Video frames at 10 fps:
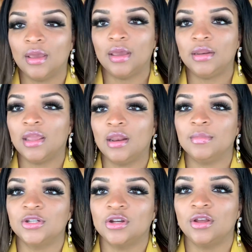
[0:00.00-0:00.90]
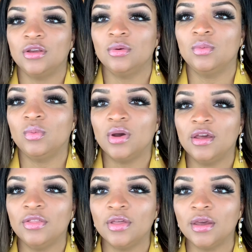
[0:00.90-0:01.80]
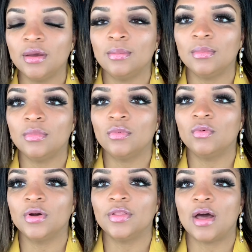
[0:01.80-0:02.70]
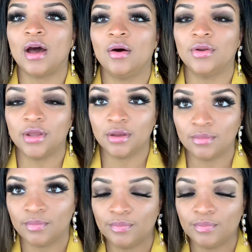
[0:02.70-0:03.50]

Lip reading: And again, I'm gonna show you with it, without it,